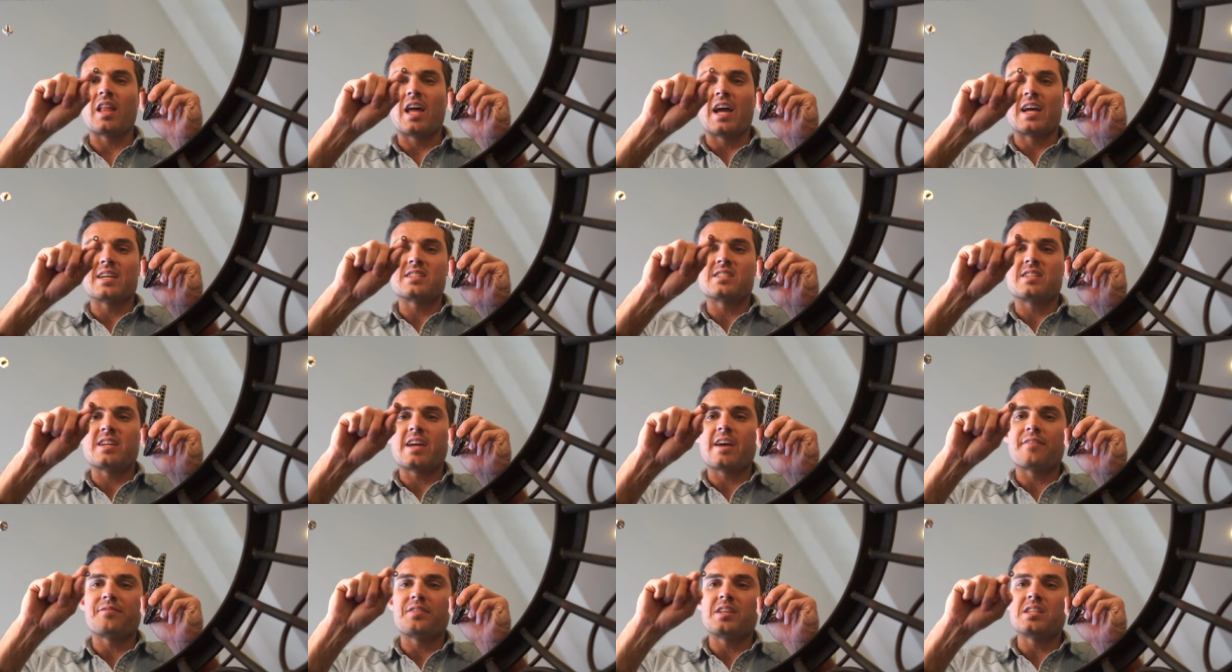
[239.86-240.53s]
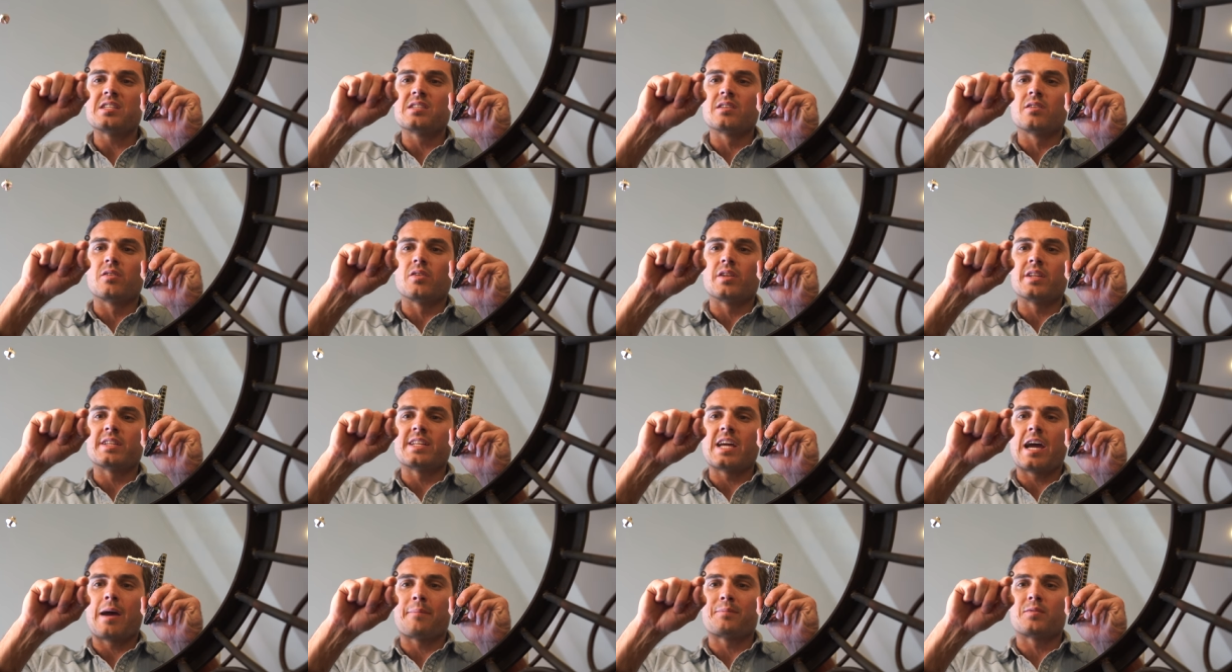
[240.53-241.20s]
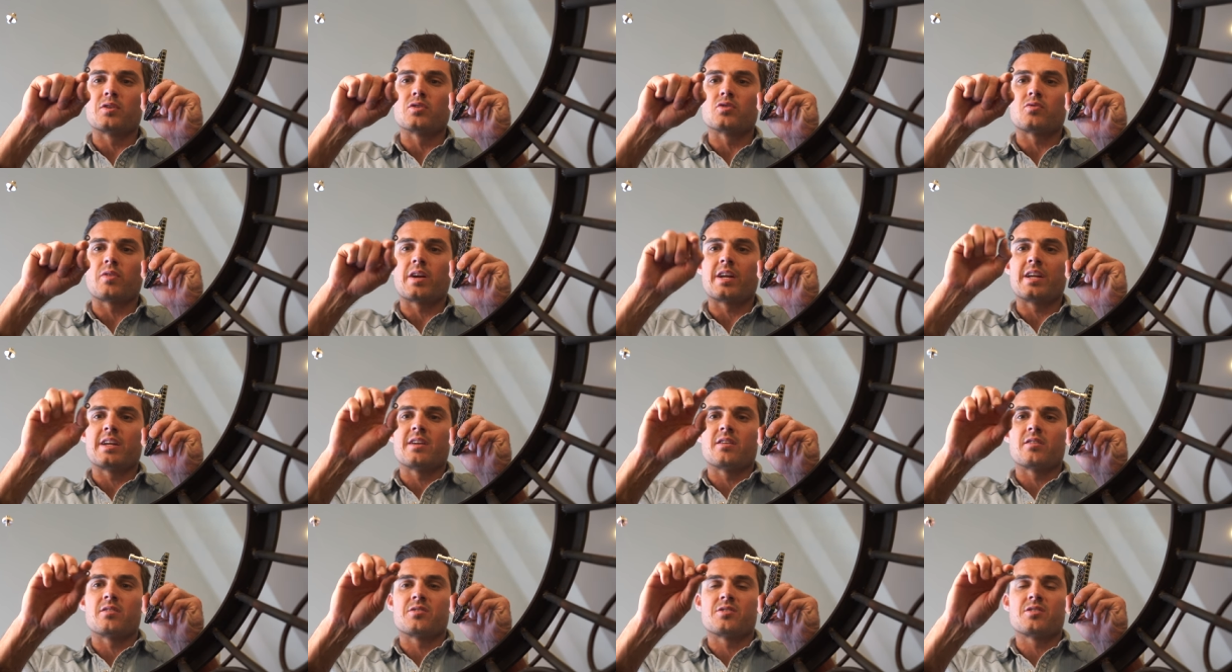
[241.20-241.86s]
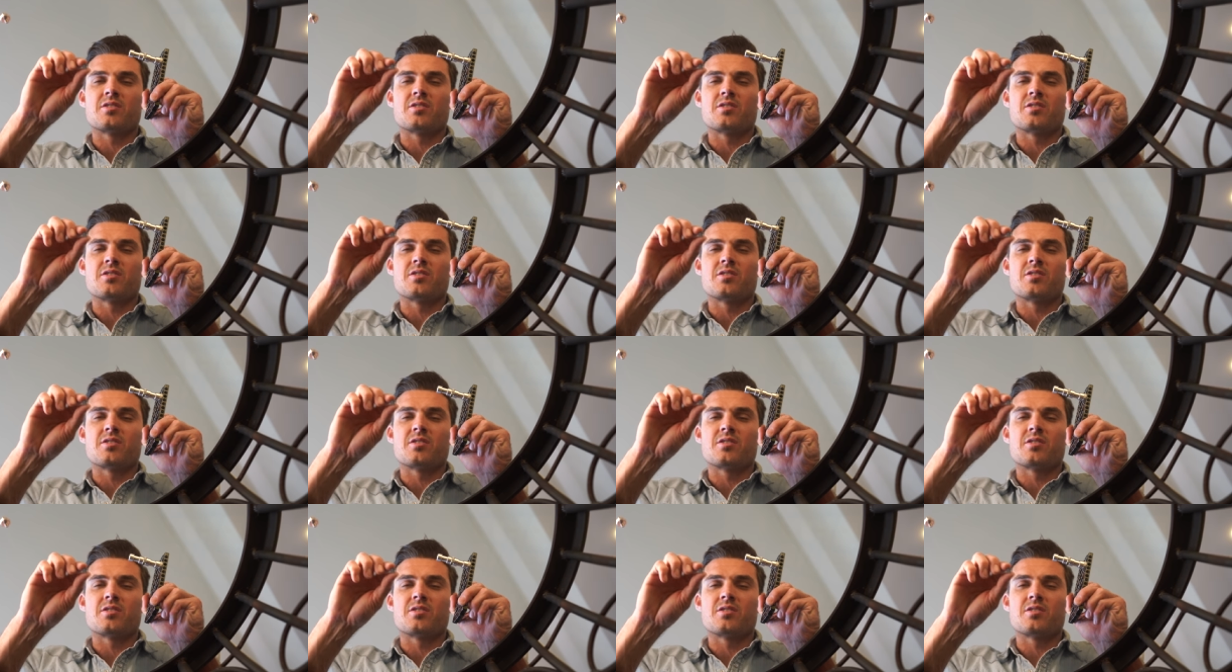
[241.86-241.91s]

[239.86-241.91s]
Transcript: And last, you have these little adapters right here.